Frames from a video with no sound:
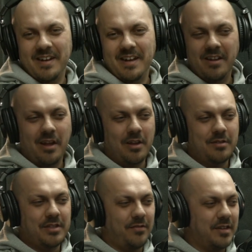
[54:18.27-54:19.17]
I
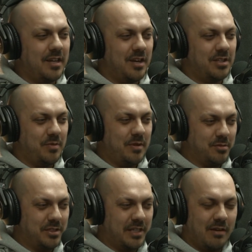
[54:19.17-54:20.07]
definitely urge
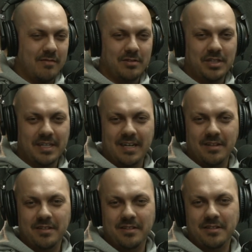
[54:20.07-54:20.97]
people to go over and check
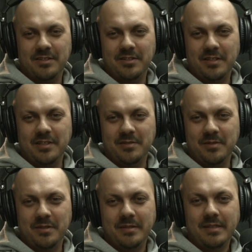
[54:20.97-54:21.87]
out the site as
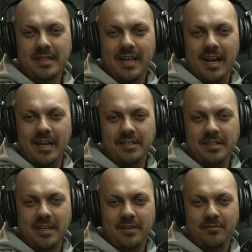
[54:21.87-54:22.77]
well. And
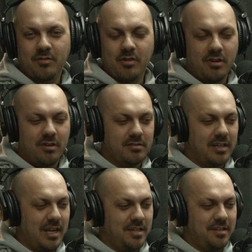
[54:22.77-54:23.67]
for our
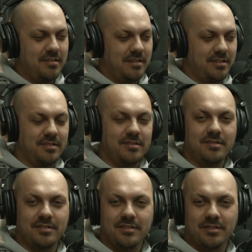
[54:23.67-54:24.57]
Canadian
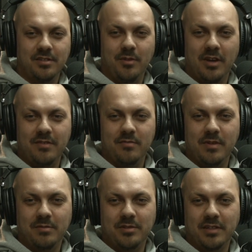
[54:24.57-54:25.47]
listeners, you might even
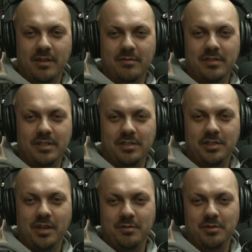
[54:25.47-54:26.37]
be able to go and visit the
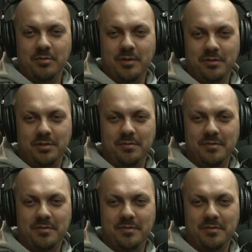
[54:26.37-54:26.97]
show, which would be awesome.